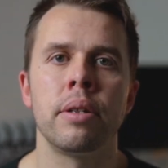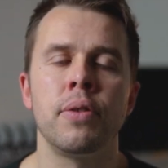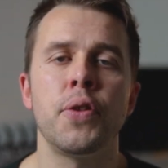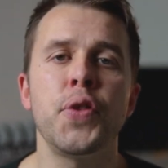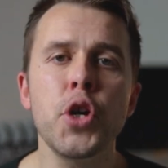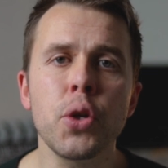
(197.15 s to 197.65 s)

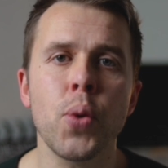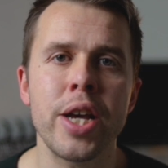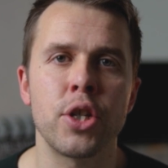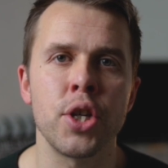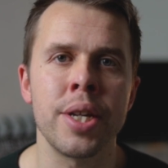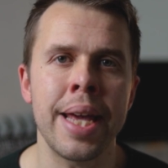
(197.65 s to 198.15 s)
The third
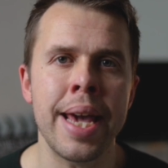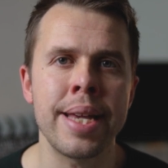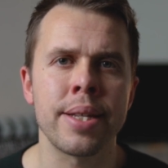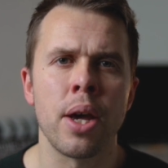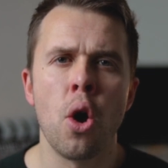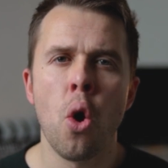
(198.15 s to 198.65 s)
question
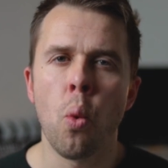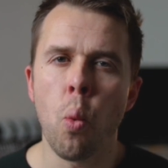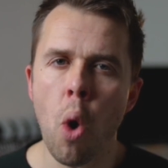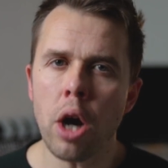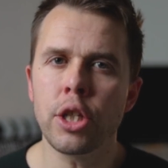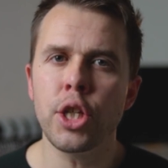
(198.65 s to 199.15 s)
is,
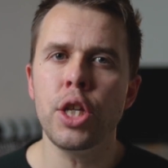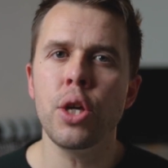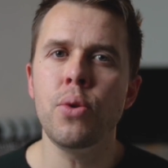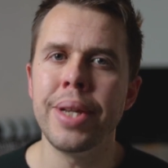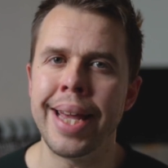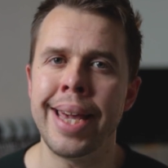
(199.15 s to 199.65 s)
what do
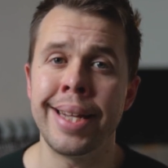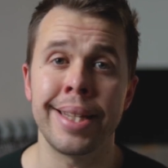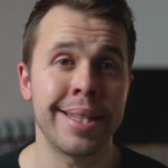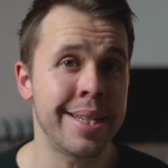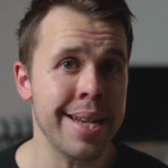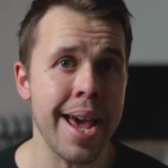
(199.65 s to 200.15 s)
you
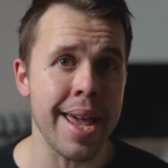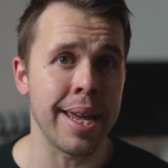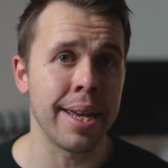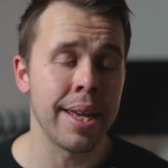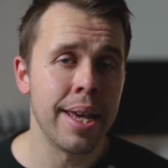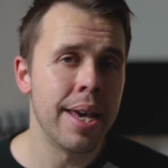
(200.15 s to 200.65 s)
need to
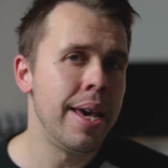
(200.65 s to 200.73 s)
take?